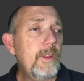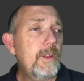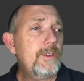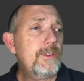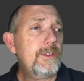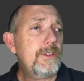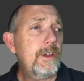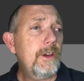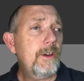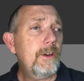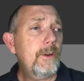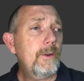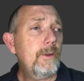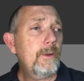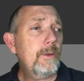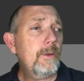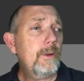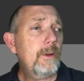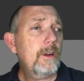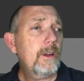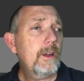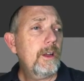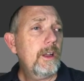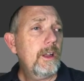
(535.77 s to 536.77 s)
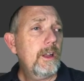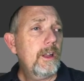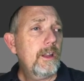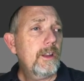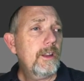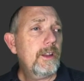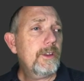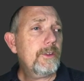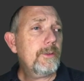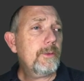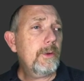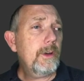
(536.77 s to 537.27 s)
So
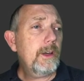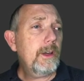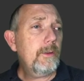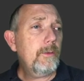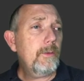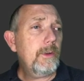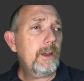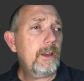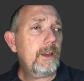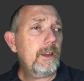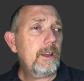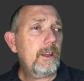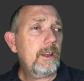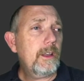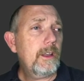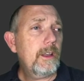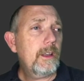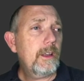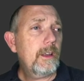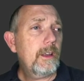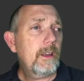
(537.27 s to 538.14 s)
this way we can